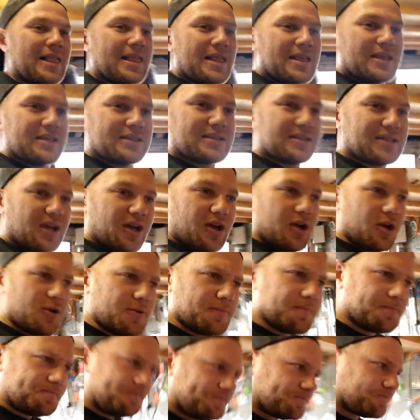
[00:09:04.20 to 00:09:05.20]

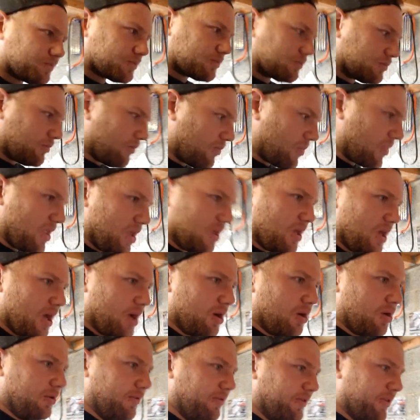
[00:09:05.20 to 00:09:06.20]
So yeah,
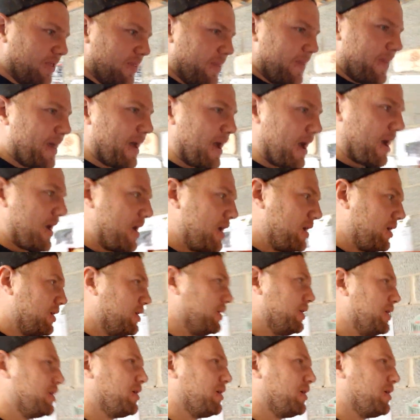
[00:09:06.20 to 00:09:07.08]
other than that,